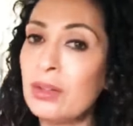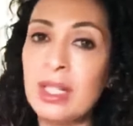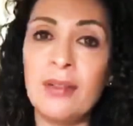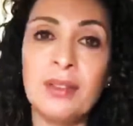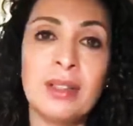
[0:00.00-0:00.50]

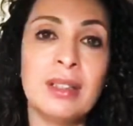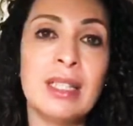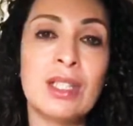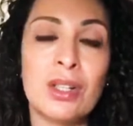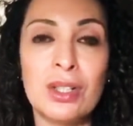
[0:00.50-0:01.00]

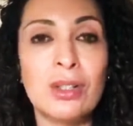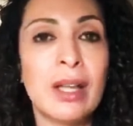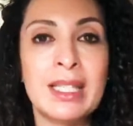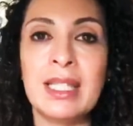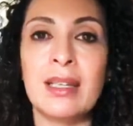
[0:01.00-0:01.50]
definitely start
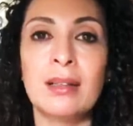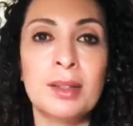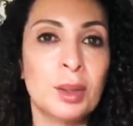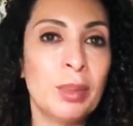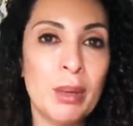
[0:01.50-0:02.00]
utilizing a
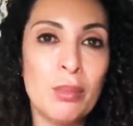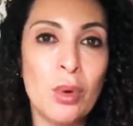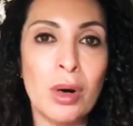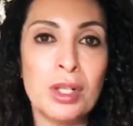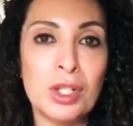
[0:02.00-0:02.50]
little bit
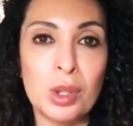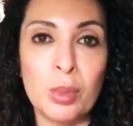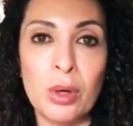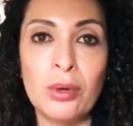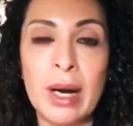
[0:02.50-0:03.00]
more into your
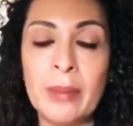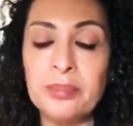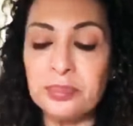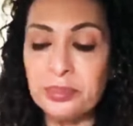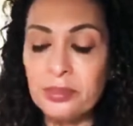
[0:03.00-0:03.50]
program.
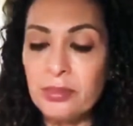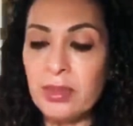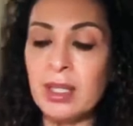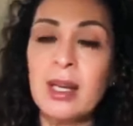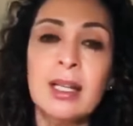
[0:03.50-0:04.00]

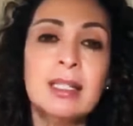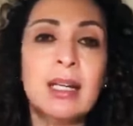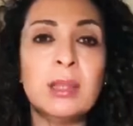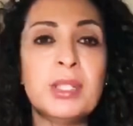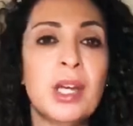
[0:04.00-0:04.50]

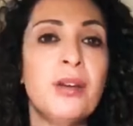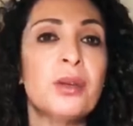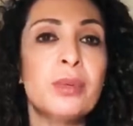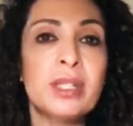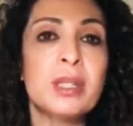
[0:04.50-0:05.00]
Now let me tell you
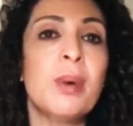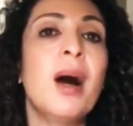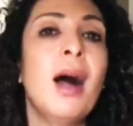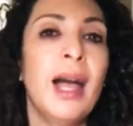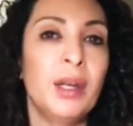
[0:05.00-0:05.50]
the reasons
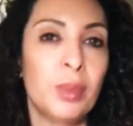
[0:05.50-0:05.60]
behind